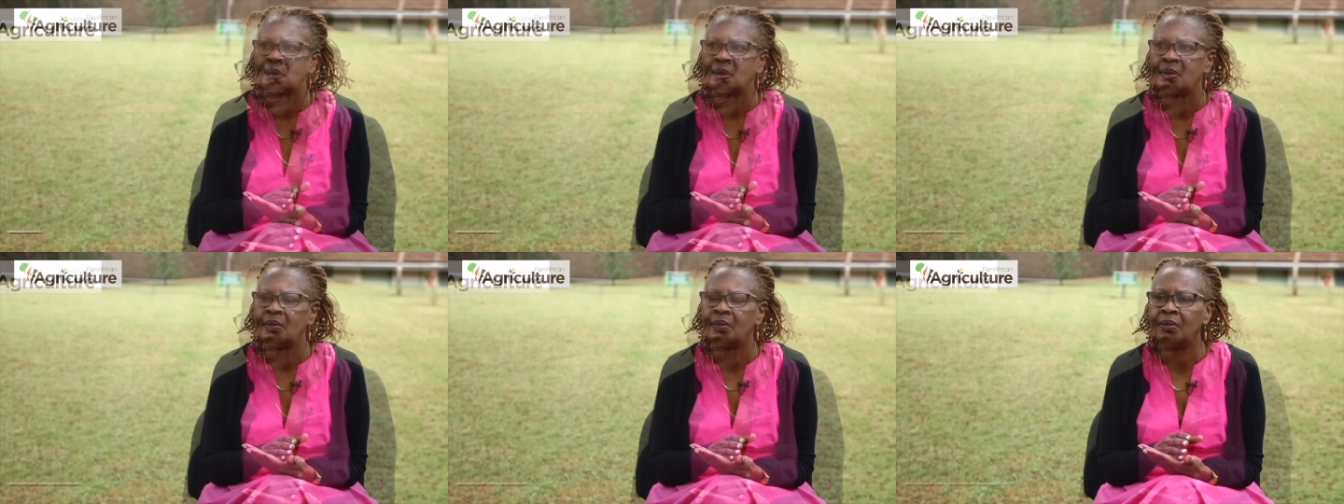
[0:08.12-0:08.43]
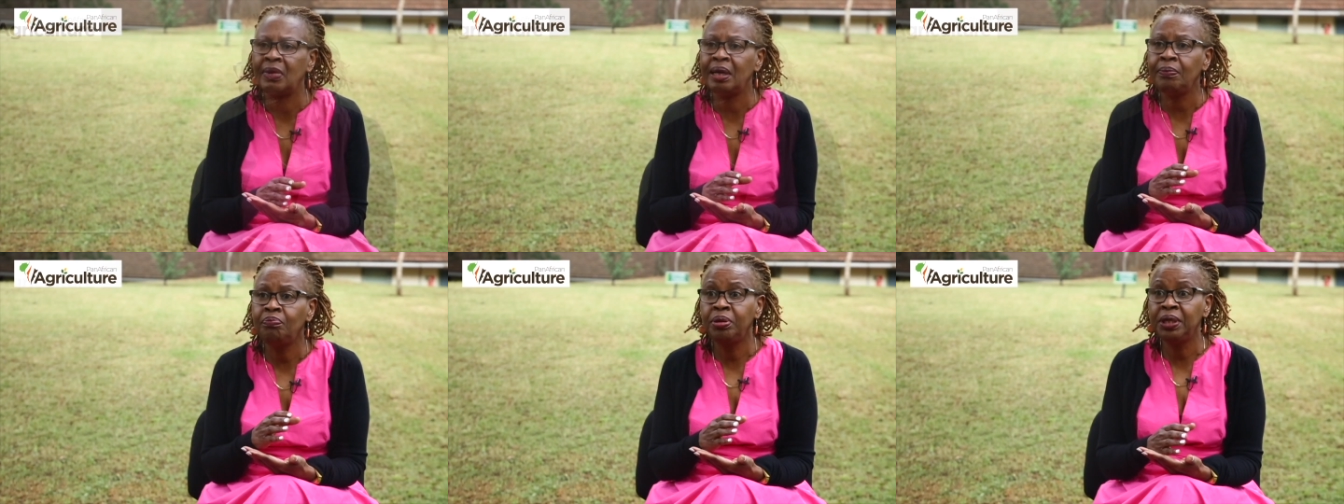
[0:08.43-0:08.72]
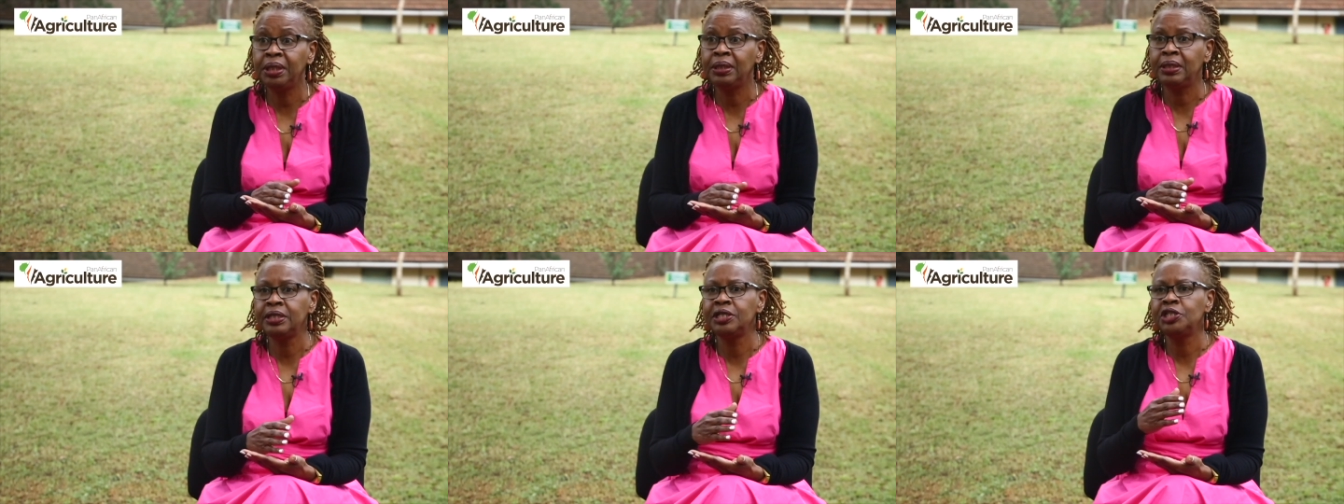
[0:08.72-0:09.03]
My
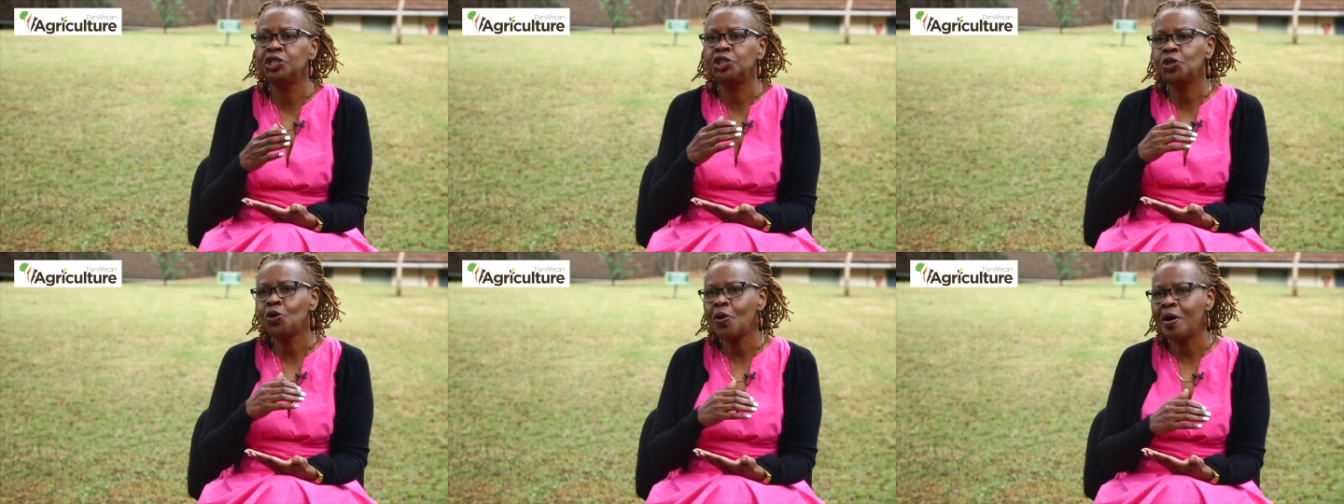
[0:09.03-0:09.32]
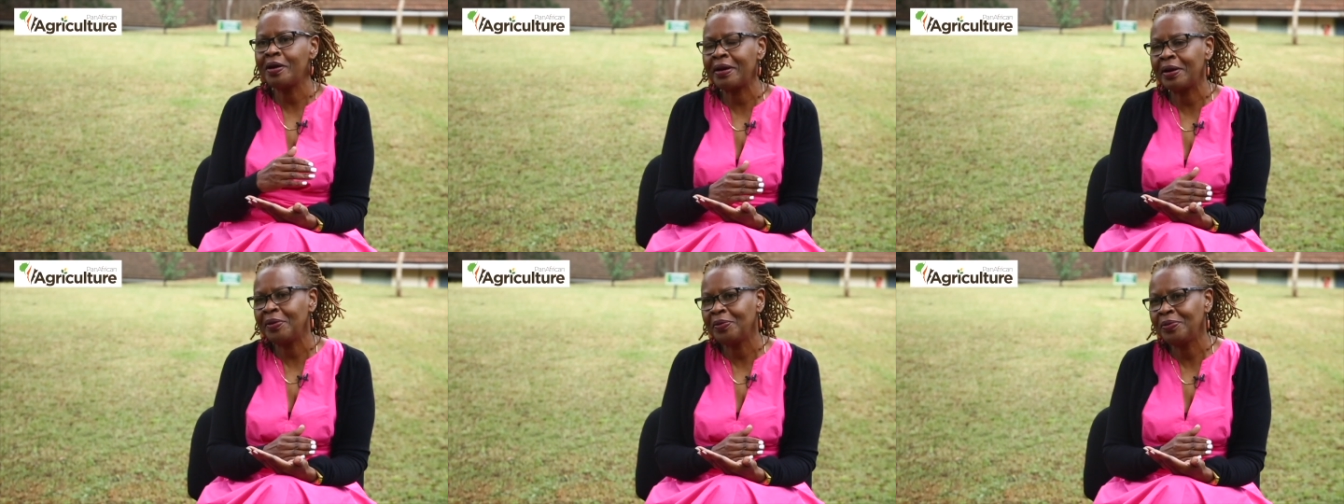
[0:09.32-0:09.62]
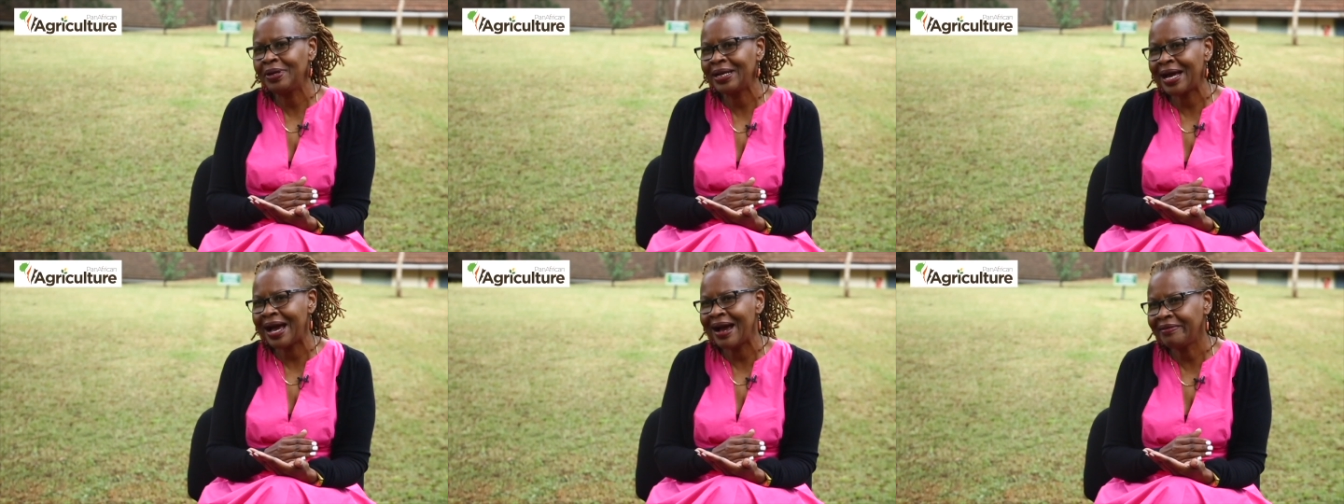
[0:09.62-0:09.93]
big issue around
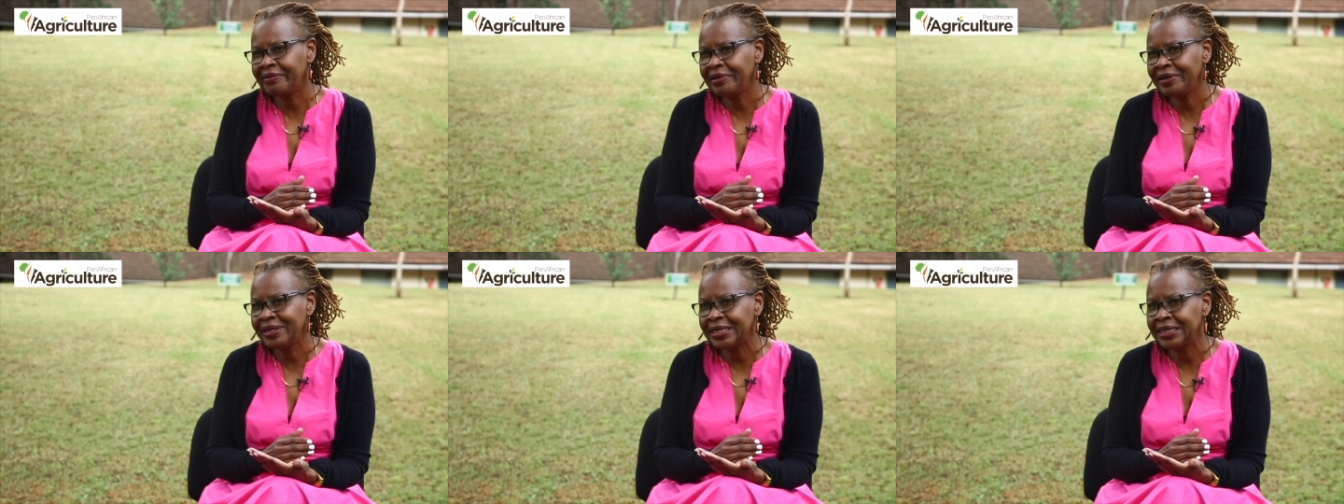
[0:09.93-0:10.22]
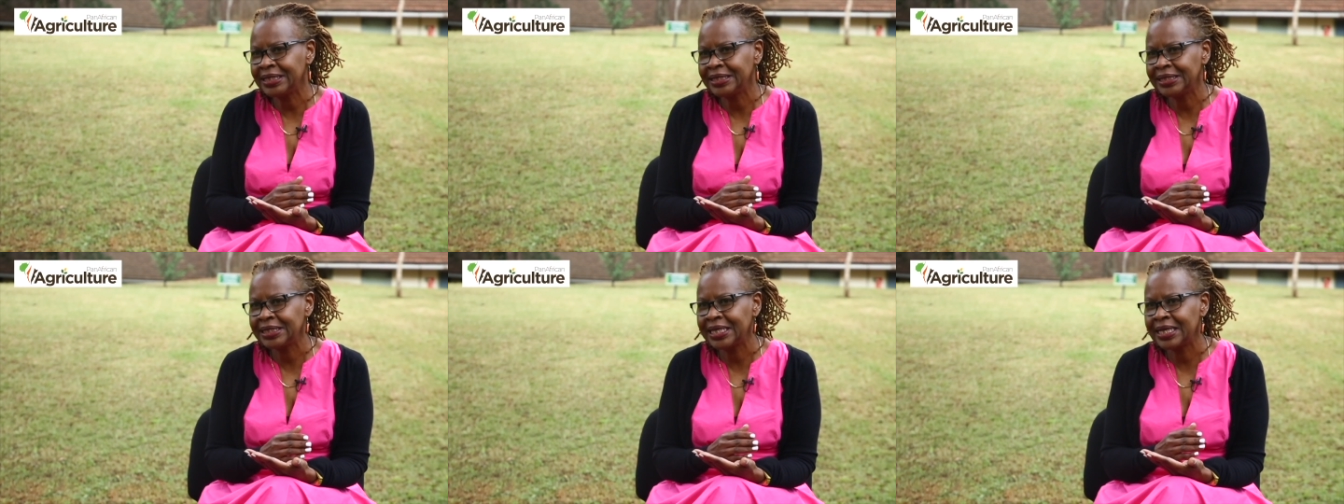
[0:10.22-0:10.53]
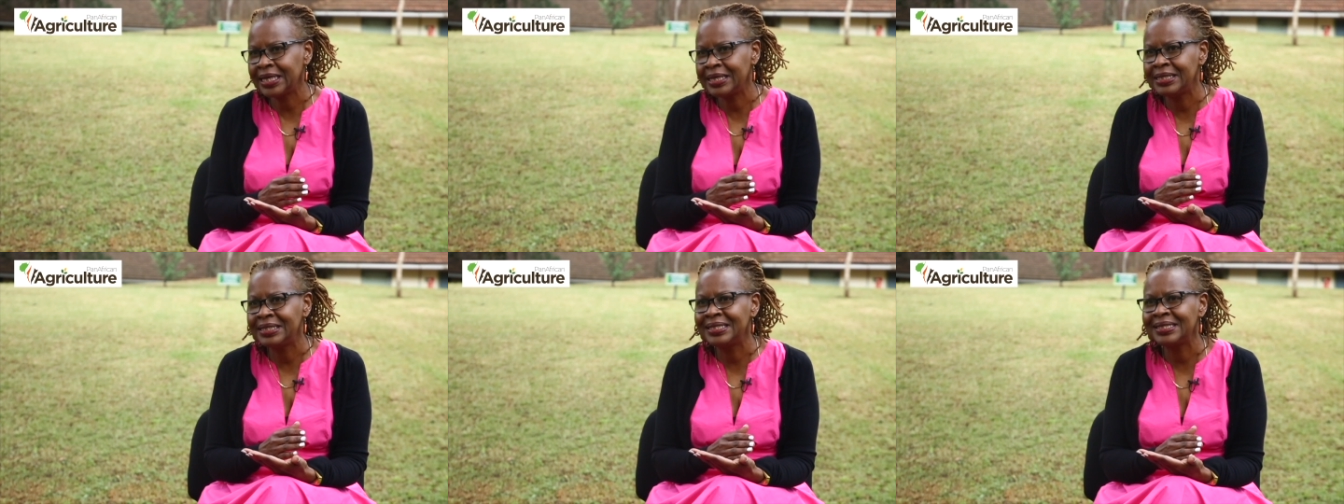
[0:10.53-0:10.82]
agriculture
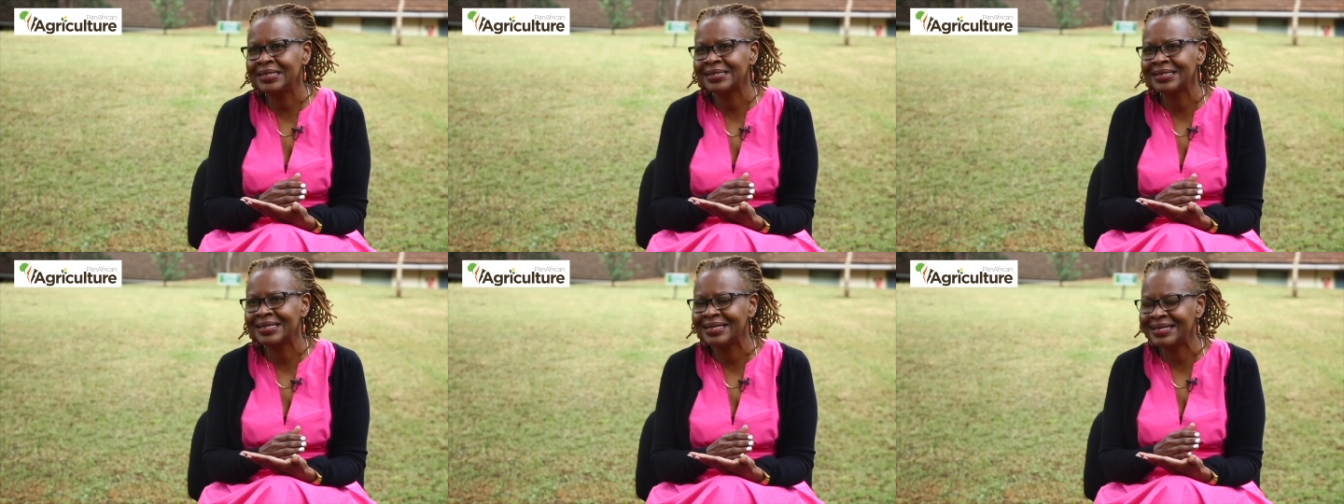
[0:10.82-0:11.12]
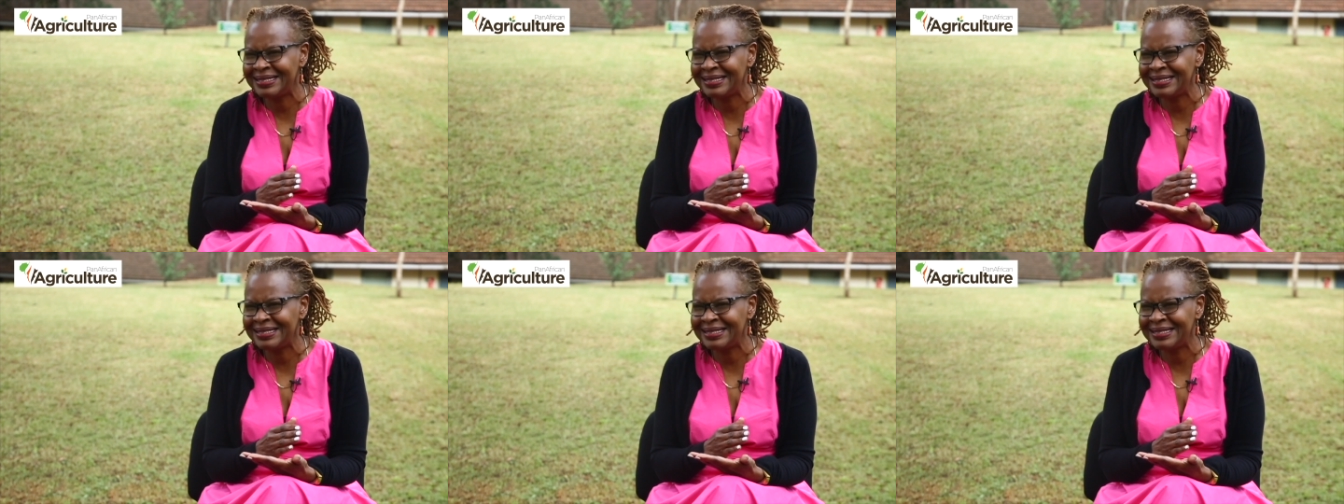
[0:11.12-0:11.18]
is the